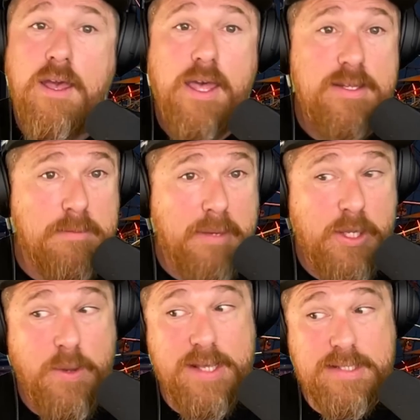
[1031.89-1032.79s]
And as somebody
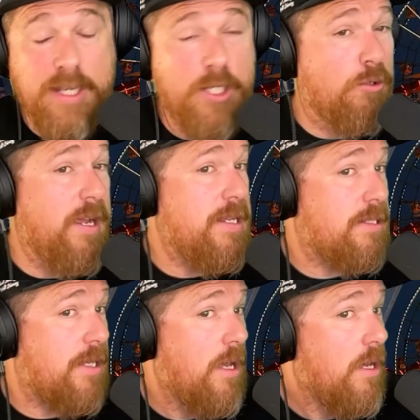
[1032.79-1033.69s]
who has a
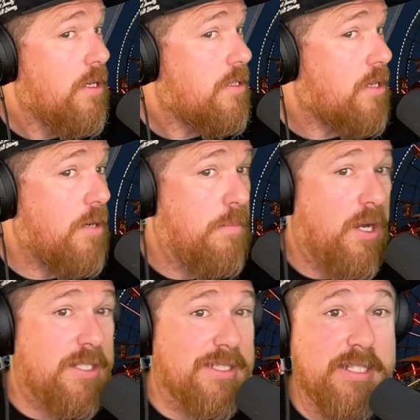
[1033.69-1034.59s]
crazy
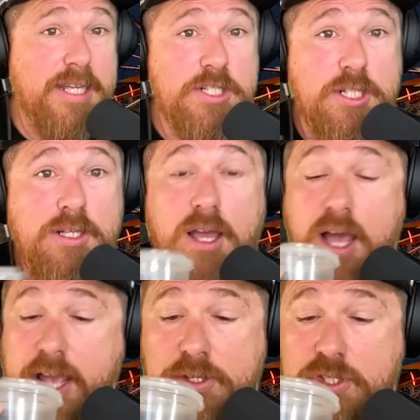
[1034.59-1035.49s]
Starbucks addiction,
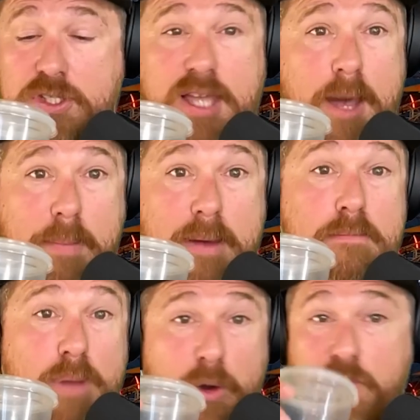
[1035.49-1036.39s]
I used to stop at
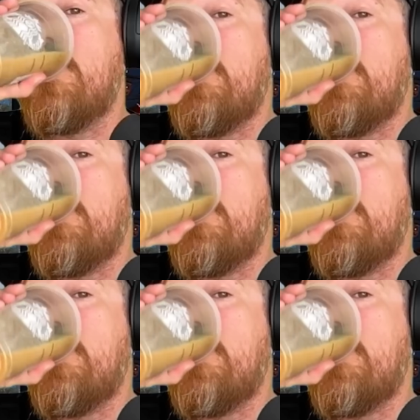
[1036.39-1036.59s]
both.